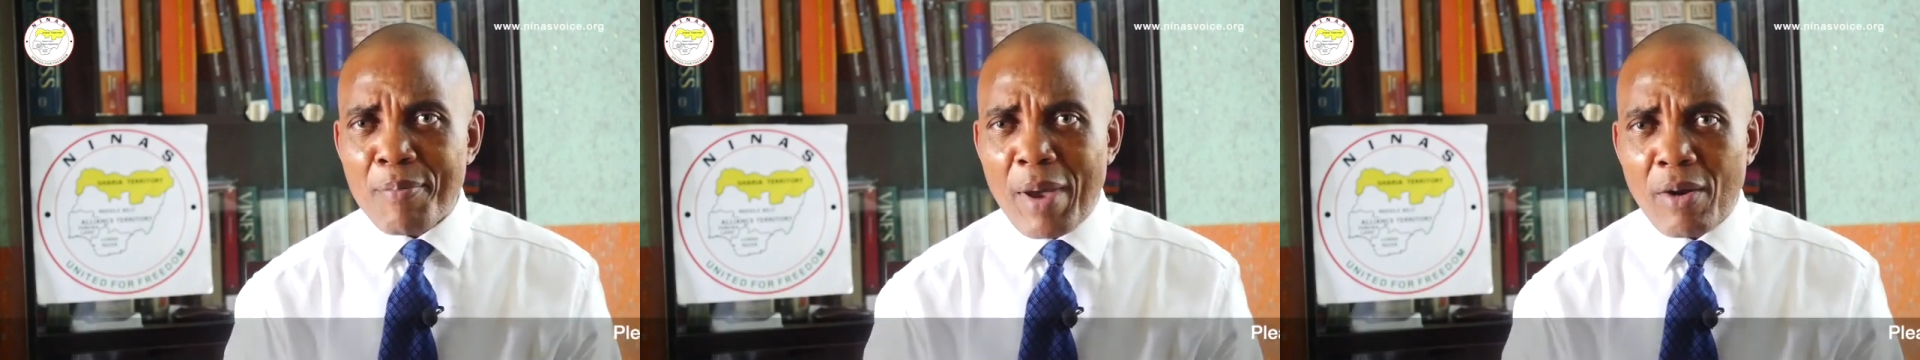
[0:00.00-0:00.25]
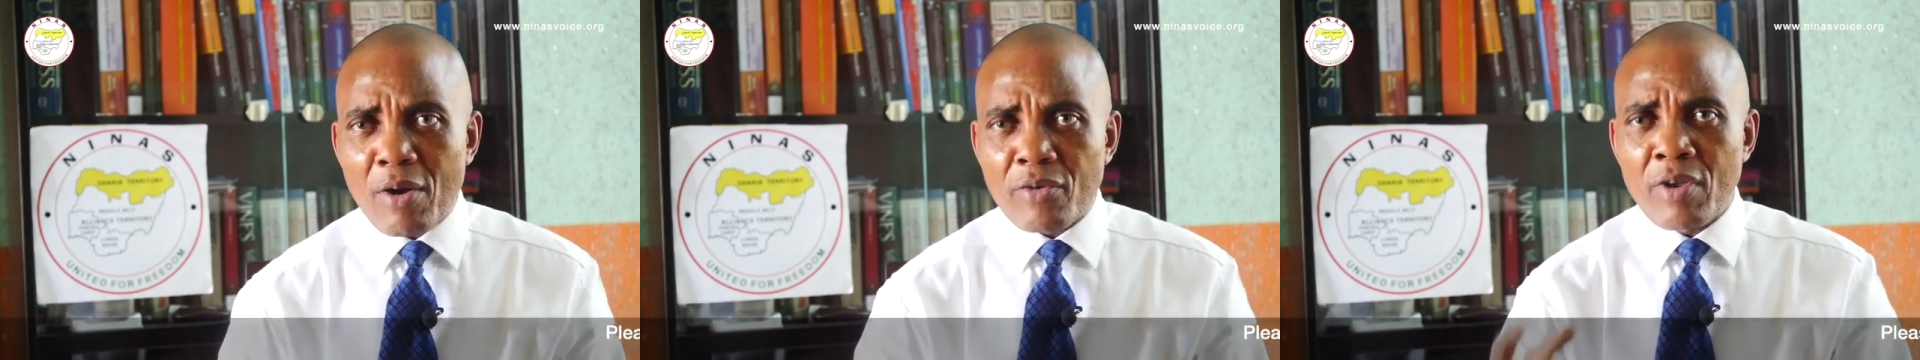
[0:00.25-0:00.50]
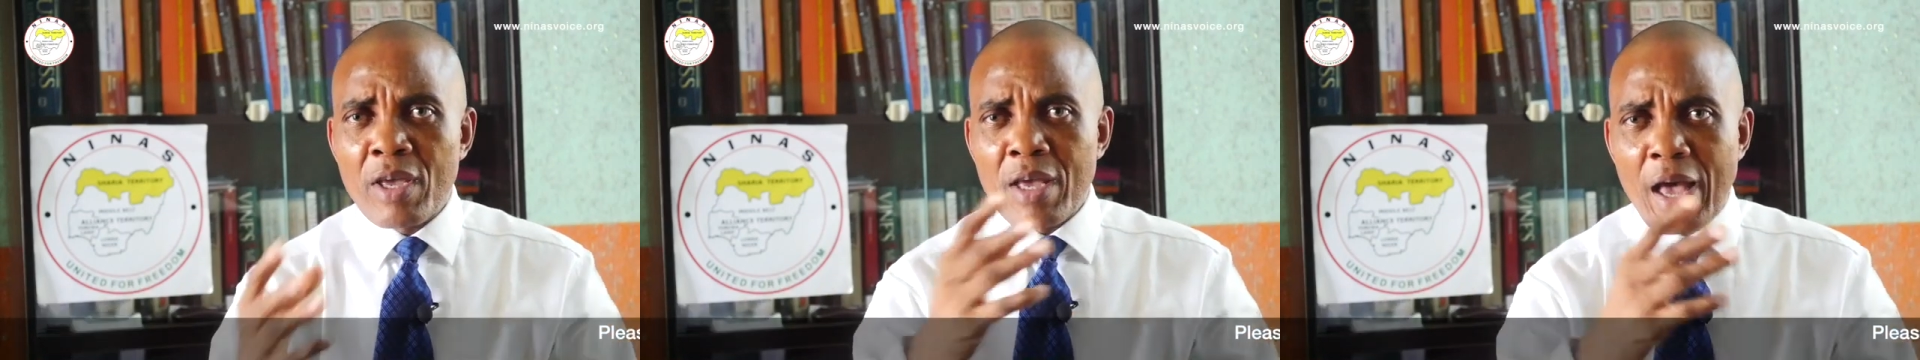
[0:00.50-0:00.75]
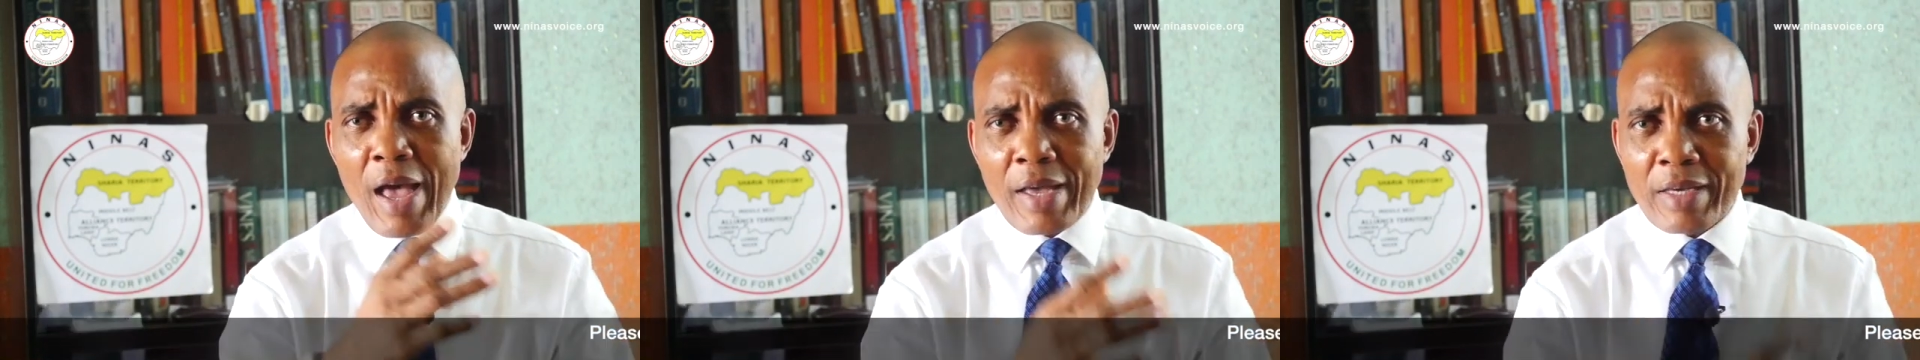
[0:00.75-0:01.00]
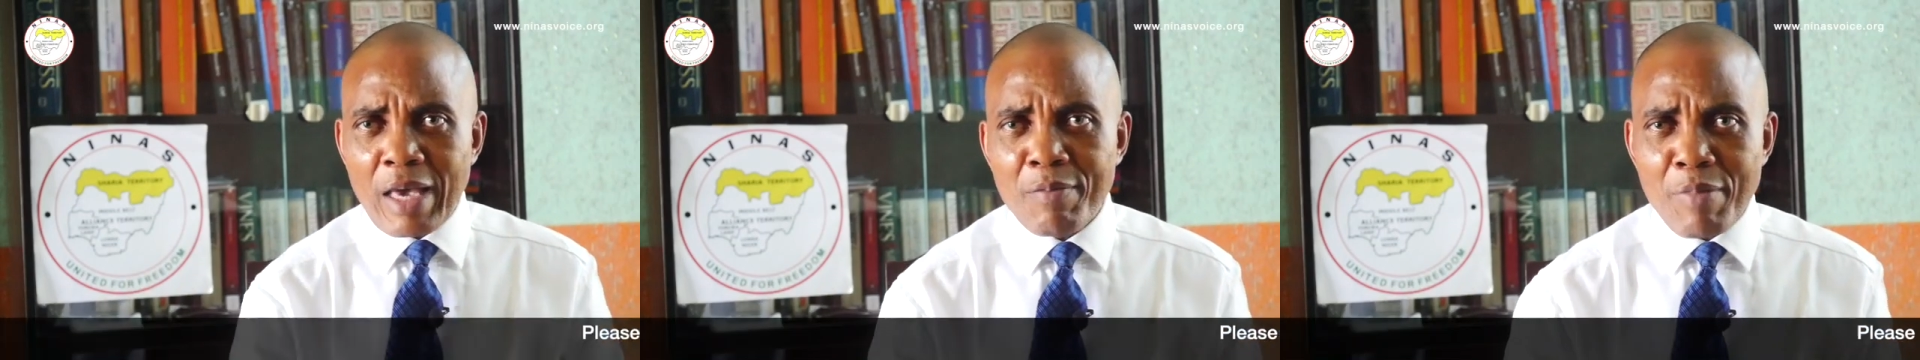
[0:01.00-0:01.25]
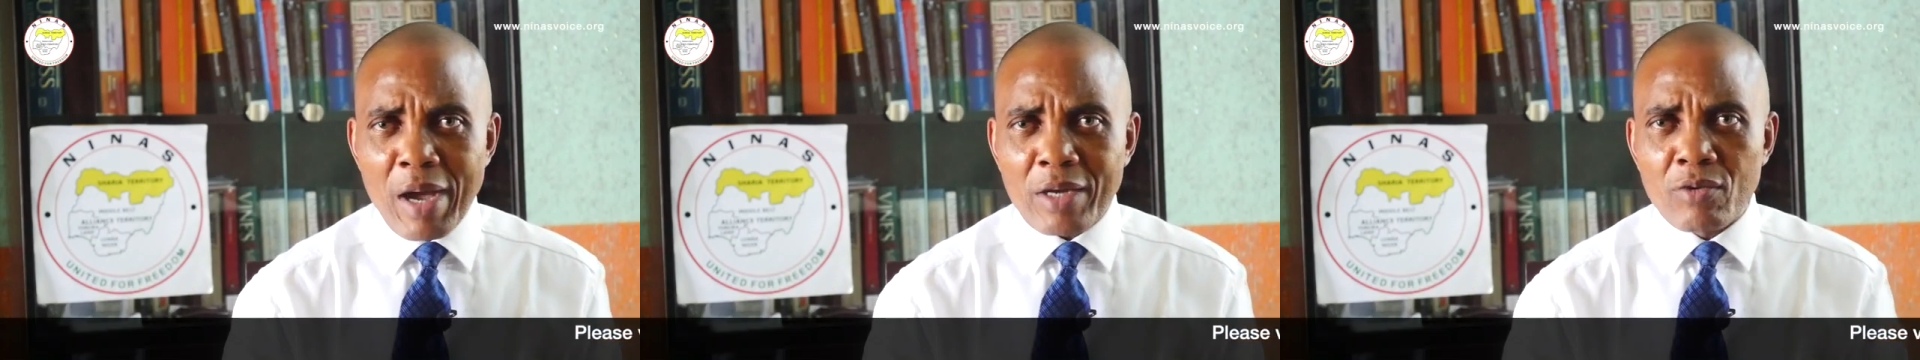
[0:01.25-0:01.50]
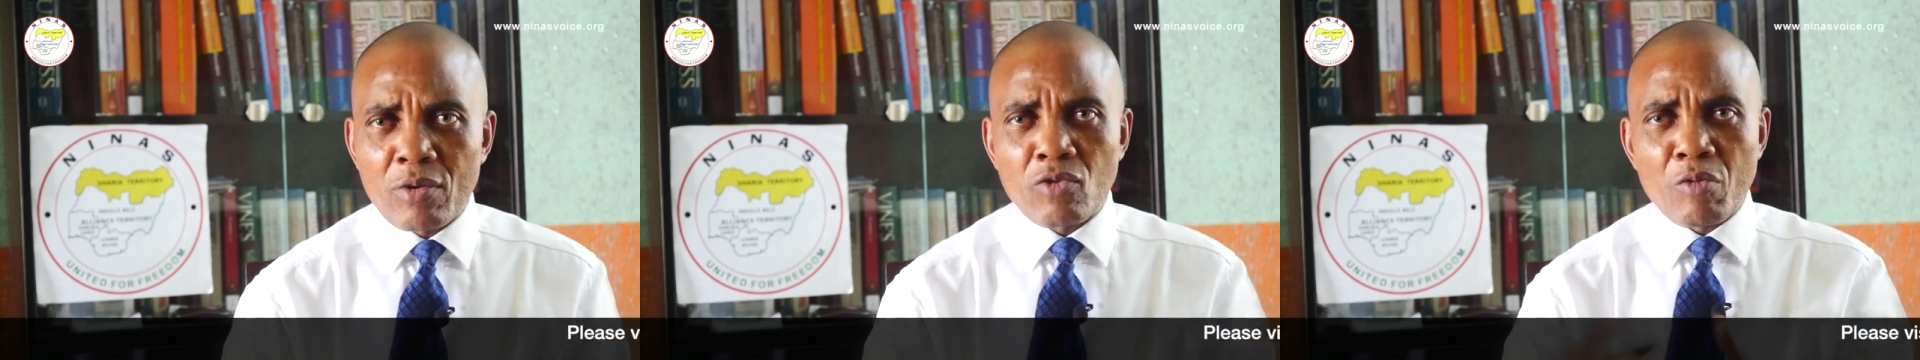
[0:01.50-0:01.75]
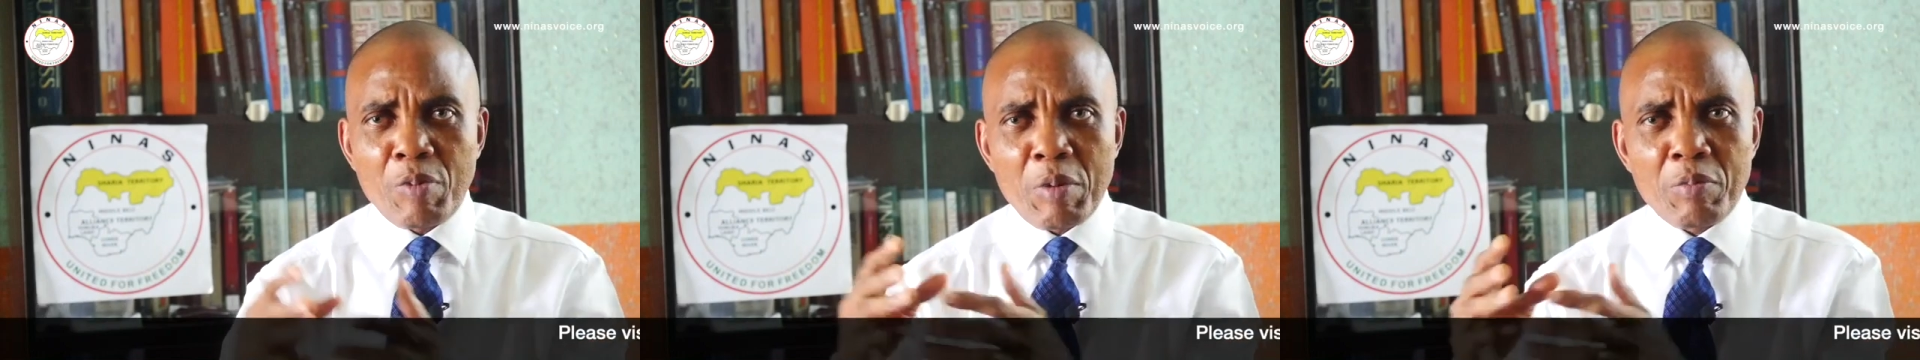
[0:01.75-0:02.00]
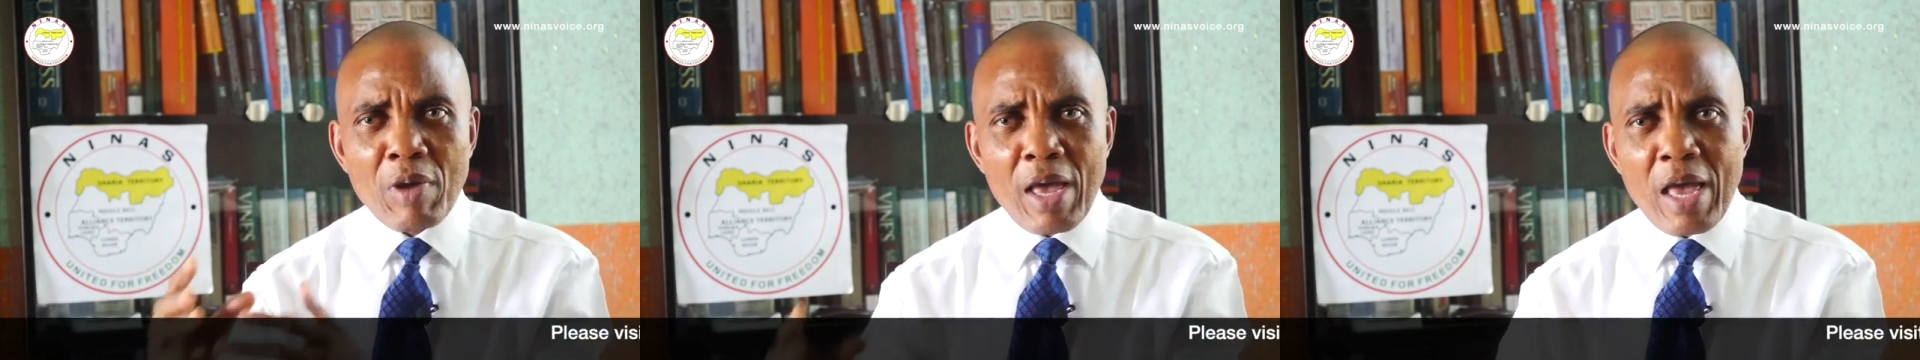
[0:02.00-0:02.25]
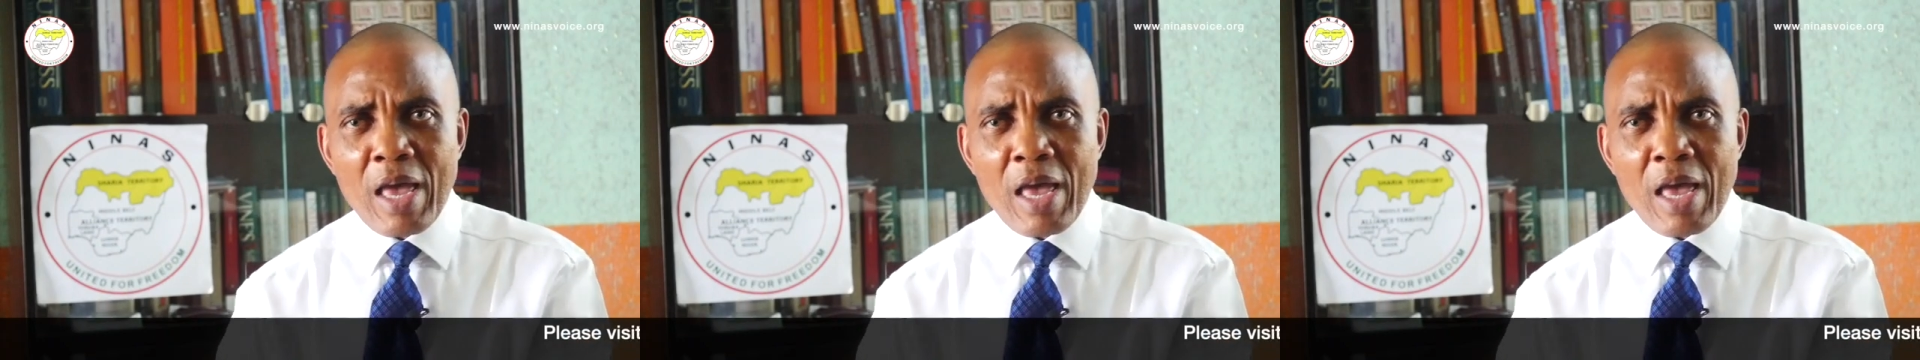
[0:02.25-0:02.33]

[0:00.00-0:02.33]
parlors, and came back to the Supreme